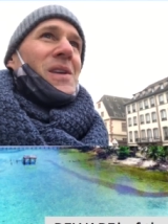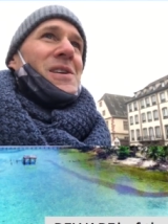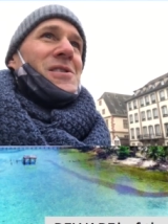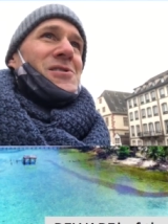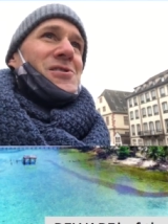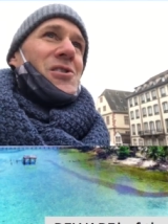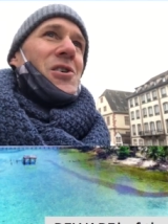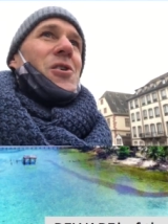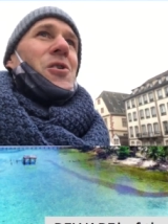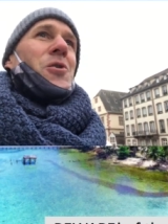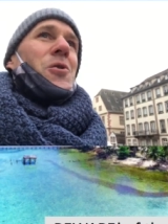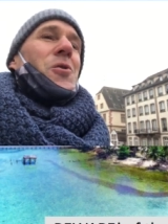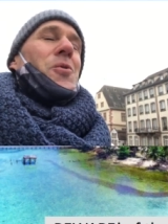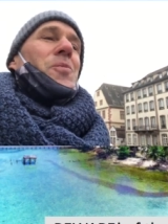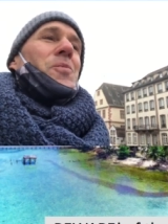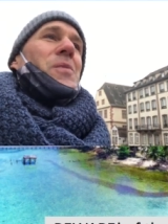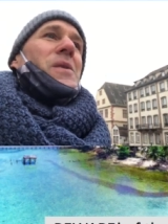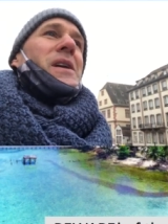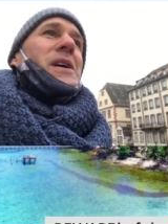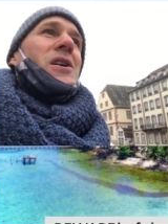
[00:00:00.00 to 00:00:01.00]
So,
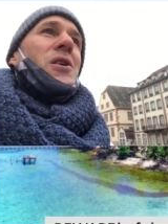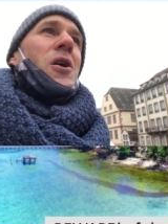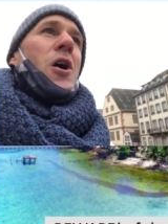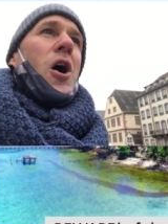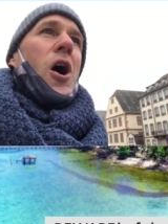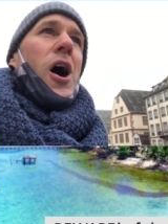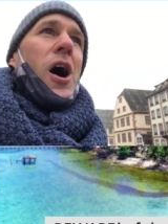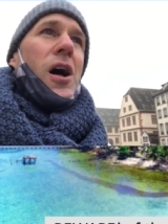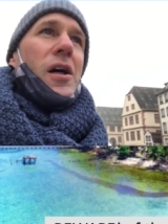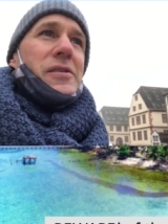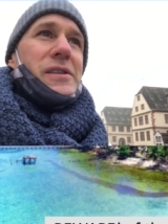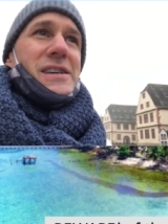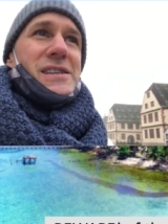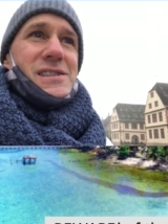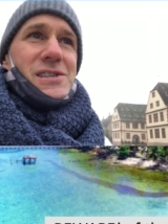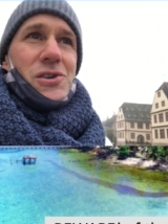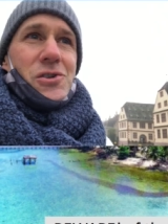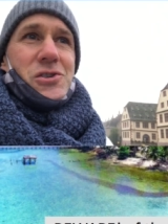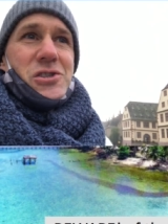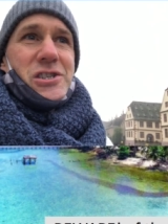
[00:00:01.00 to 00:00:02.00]
you know, all
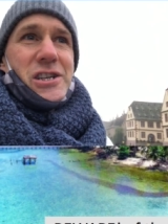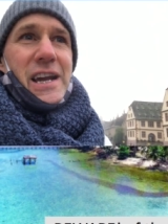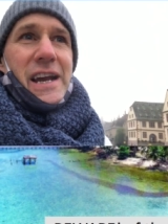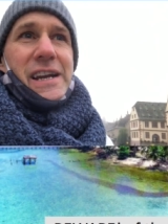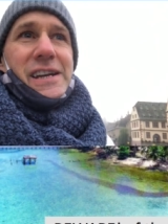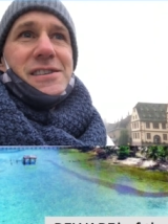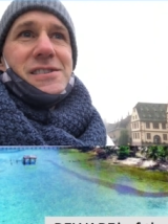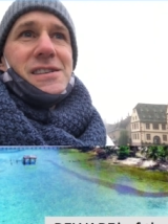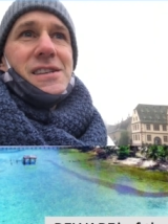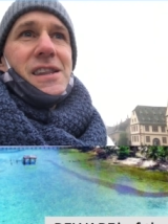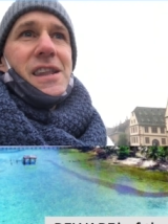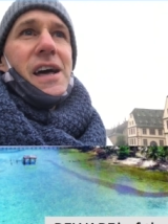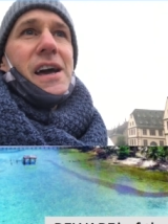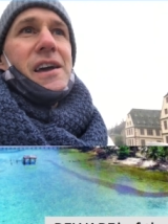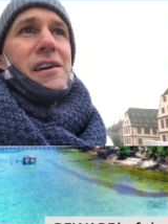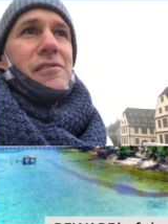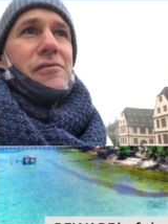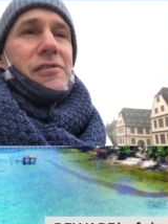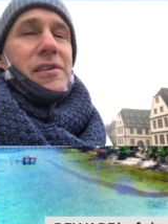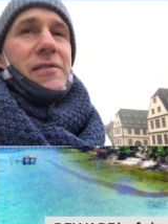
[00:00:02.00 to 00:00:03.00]
these little changes in
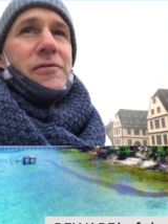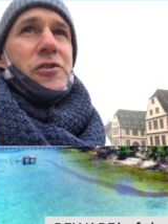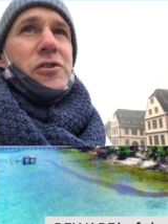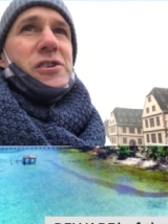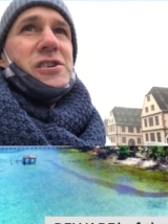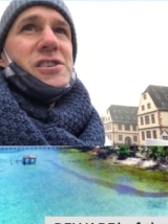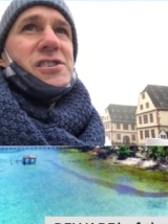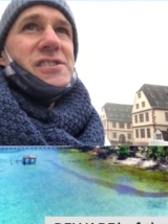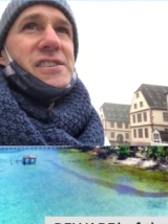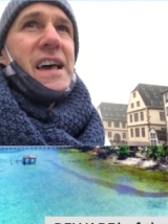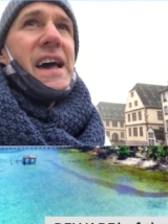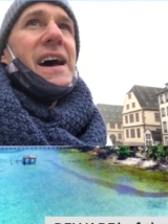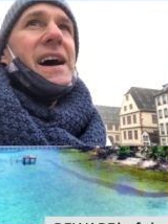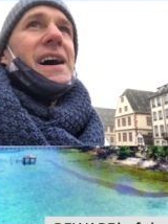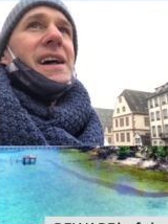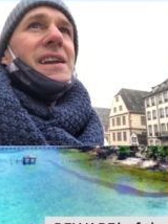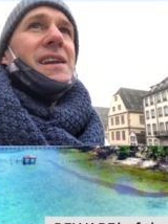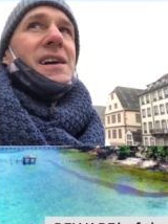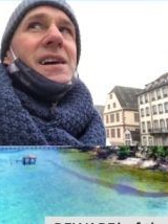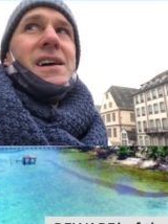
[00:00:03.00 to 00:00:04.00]
life, if you just
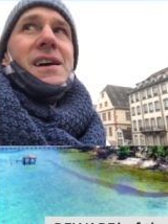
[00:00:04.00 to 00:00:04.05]
sat,